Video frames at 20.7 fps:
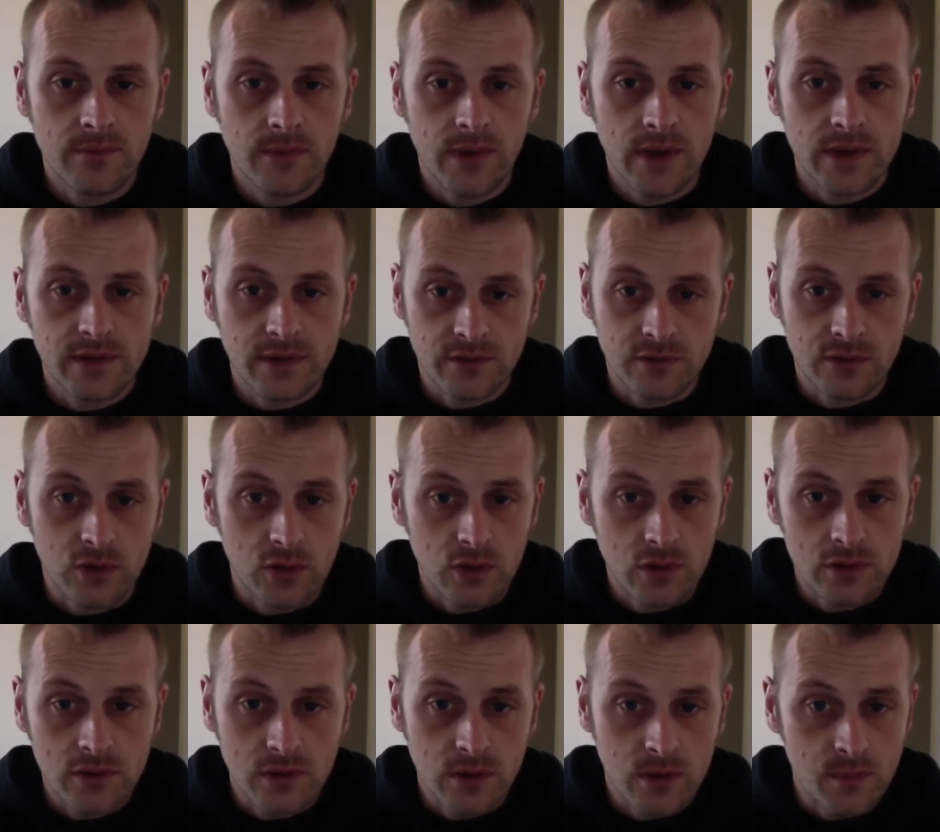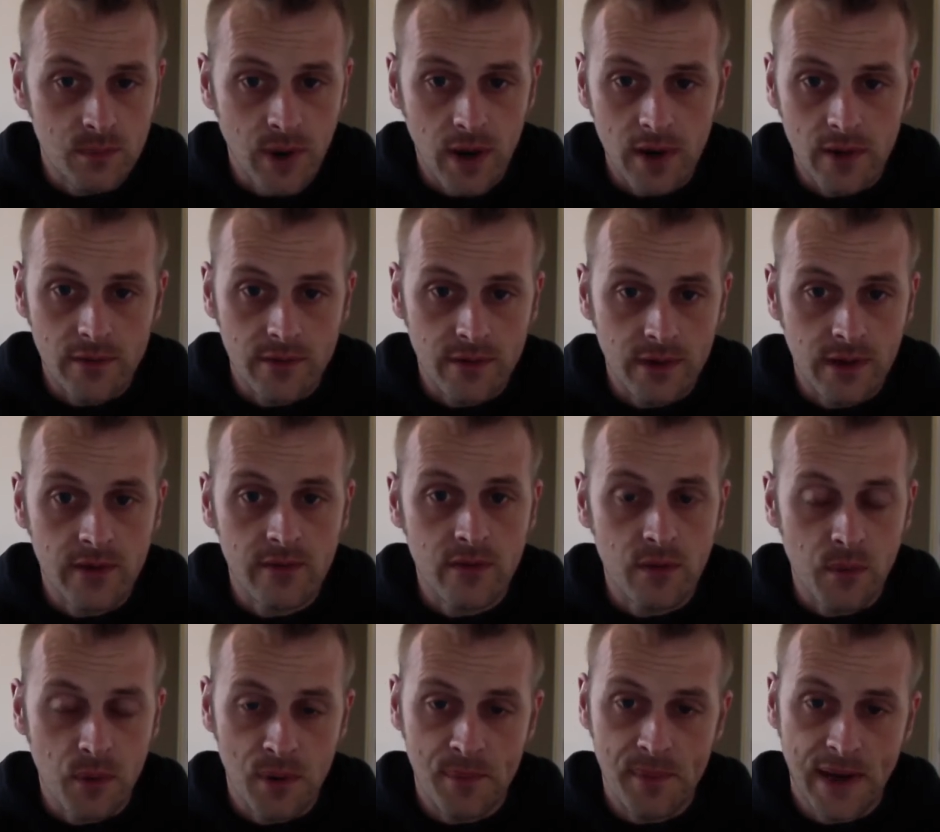as I talk to them both and give
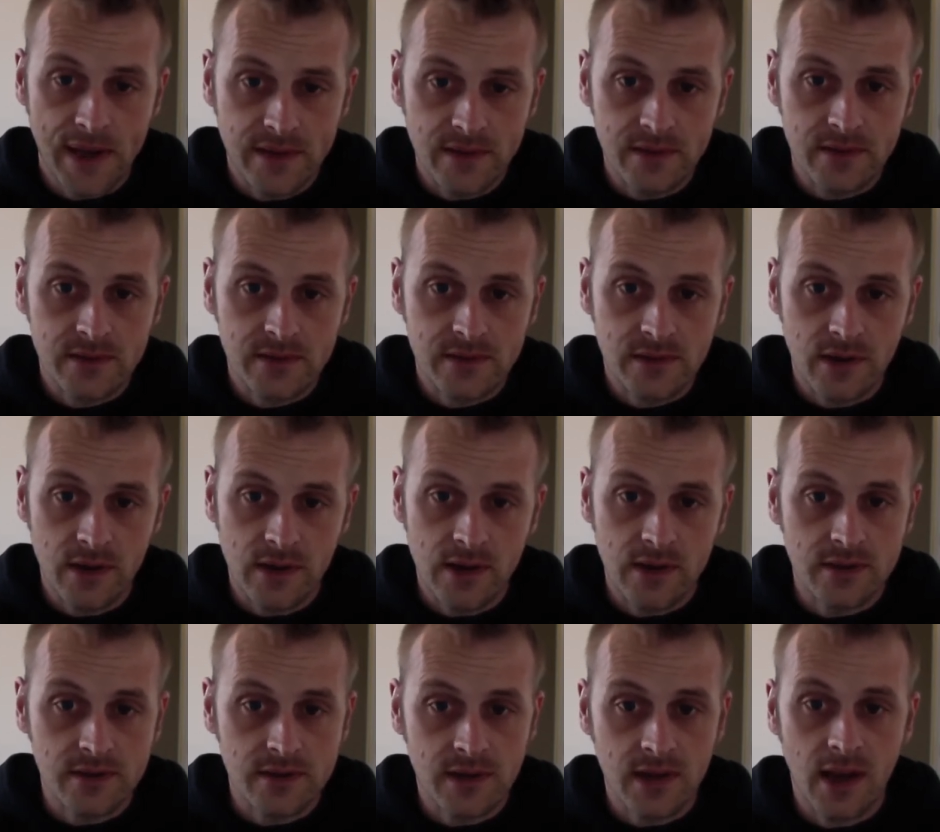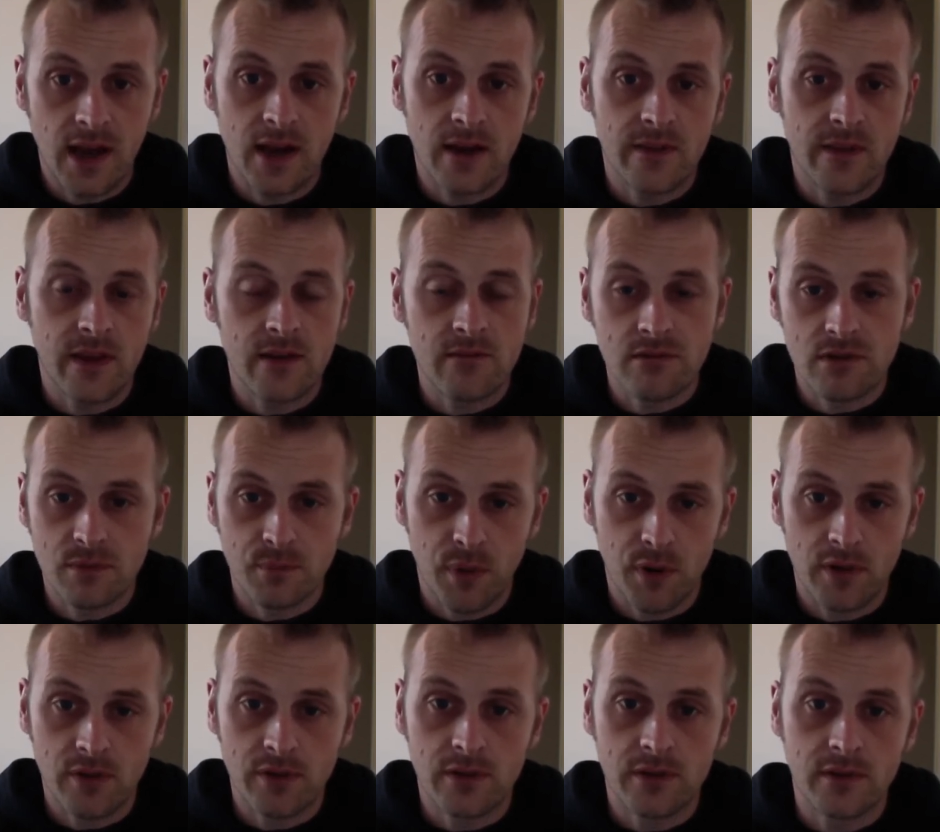them commands so you can see how they respond,